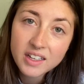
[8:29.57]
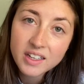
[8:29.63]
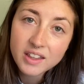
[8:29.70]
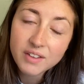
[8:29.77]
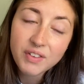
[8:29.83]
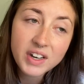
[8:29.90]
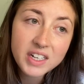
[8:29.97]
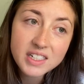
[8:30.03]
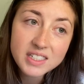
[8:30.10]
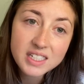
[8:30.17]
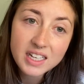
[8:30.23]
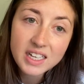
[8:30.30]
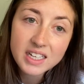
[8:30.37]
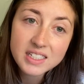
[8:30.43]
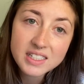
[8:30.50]
the funniest
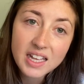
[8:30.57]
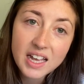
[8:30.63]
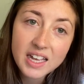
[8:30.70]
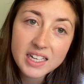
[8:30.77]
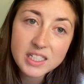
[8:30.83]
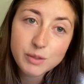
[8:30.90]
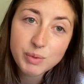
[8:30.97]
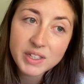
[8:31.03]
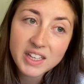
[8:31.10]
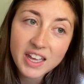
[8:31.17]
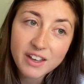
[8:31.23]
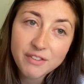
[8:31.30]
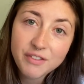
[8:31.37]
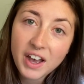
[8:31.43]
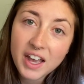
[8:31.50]
thing is that it's been like
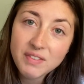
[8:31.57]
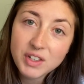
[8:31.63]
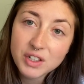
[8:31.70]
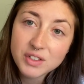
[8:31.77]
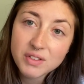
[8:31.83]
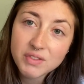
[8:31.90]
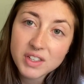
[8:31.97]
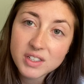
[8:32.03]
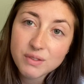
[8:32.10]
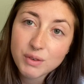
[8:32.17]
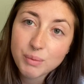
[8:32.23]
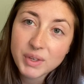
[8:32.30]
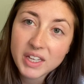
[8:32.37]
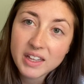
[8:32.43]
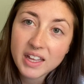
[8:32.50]
five years of this for
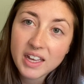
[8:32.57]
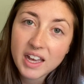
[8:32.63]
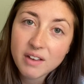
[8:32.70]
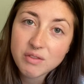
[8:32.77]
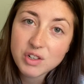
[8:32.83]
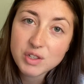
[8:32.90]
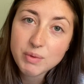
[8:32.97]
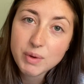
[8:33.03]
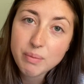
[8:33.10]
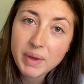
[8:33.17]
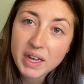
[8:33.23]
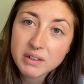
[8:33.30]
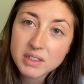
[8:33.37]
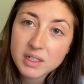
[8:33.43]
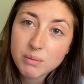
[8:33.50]
me. Like I've just been
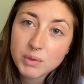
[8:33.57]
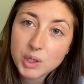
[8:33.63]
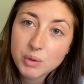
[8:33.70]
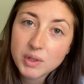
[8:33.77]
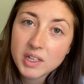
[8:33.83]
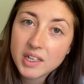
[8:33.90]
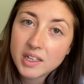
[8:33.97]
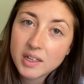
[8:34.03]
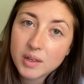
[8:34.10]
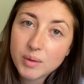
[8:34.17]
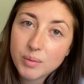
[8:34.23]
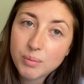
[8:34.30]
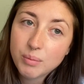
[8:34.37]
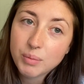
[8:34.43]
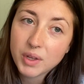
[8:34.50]
bouncing between
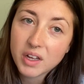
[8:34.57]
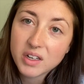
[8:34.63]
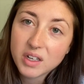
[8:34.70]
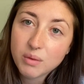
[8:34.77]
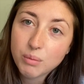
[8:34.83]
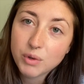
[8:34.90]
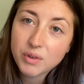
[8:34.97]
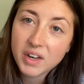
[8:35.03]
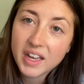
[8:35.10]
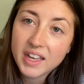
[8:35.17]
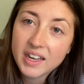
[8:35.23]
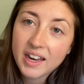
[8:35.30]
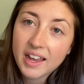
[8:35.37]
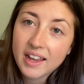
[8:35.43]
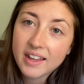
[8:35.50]
blonde and brunette.
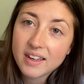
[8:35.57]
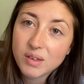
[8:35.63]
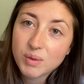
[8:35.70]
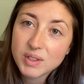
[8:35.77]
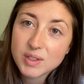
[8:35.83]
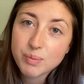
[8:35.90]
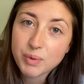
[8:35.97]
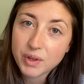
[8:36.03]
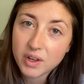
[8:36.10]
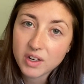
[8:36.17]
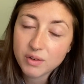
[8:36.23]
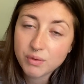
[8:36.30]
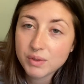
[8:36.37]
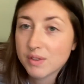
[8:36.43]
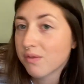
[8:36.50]
And once
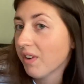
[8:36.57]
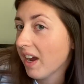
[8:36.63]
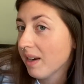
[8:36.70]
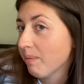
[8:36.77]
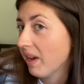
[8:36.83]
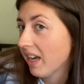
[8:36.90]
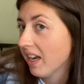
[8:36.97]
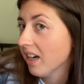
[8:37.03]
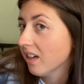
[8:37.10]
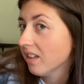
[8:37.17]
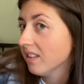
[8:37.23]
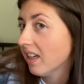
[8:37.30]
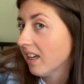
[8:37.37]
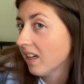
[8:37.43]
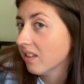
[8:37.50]
blonde was fried my hair,
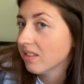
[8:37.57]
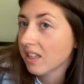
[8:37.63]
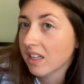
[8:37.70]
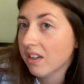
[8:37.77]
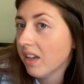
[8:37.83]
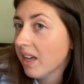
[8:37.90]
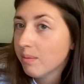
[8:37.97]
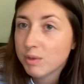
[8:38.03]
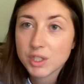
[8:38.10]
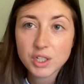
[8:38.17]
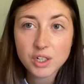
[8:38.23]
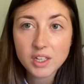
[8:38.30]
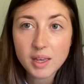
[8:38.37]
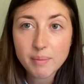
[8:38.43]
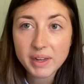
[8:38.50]
like I was like, okay, I'm just gonna
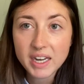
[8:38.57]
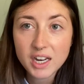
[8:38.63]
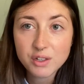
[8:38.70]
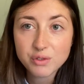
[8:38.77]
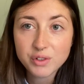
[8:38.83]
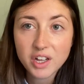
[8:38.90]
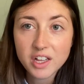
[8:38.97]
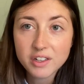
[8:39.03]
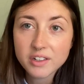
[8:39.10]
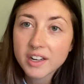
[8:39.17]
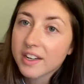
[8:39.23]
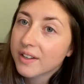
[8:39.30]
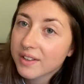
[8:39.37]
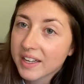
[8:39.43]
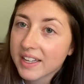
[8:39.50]
get my natural color
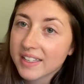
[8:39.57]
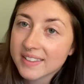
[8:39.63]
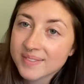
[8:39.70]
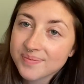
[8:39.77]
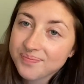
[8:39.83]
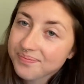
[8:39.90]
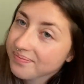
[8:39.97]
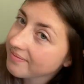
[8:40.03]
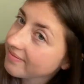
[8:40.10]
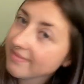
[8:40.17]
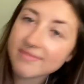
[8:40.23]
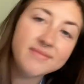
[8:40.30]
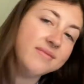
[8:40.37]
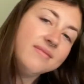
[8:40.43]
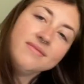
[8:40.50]
out and
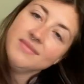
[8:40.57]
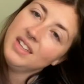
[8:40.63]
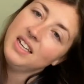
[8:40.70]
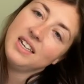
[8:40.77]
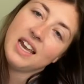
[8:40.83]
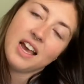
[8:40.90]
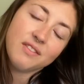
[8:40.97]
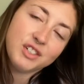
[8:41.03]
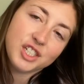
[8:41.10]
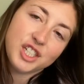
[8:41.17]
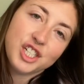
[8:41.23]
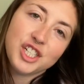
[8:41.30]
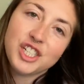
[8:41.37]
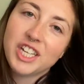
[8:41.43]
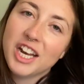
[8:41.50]
now just
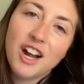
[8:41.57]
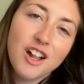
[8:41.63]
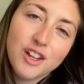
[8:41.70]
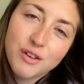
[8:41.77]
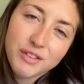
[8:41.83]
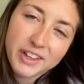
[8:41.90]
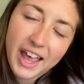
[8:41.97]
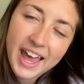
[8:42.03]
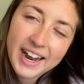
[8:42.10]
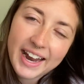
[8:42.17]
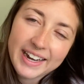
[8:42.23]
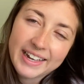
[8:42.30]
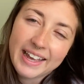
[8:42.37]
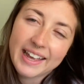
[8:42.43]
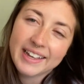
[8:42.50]
shit all over that
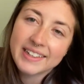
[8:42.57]
idea.